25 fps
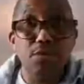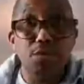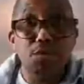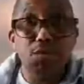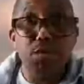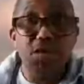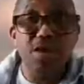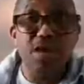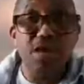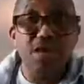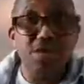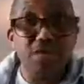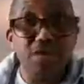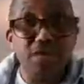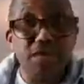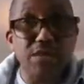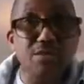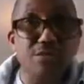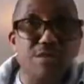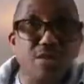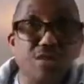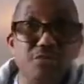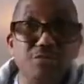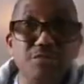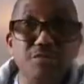Whatever he
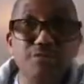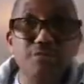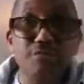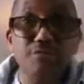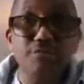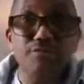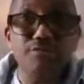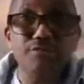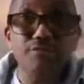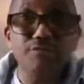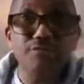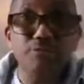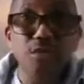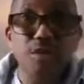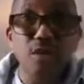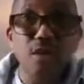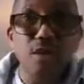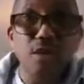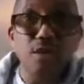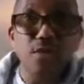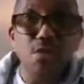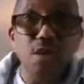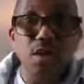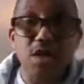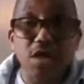does,
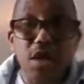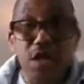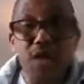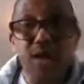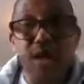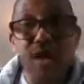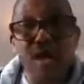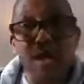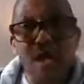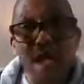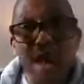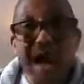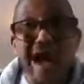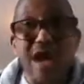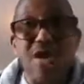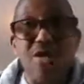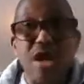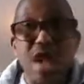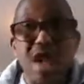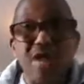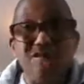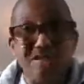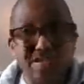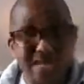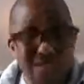
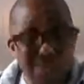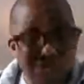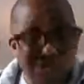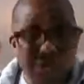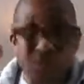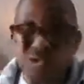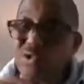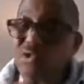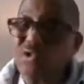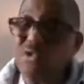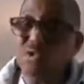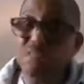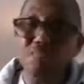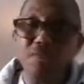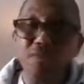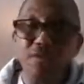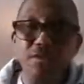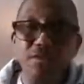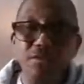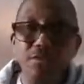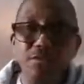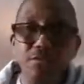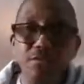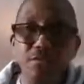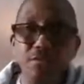however he conducts
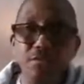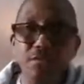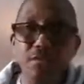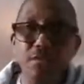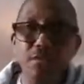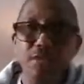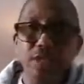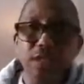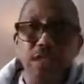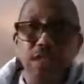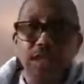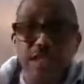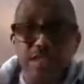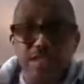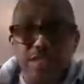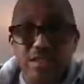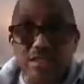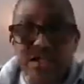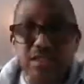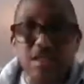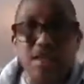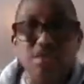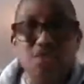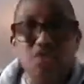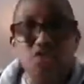himself, it
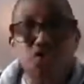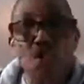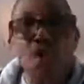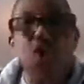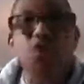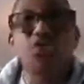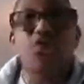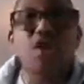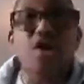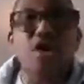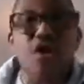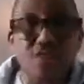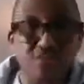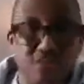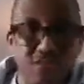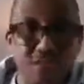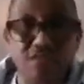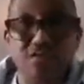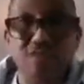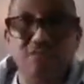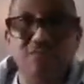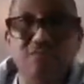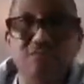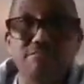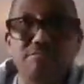is on the
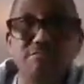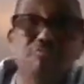office.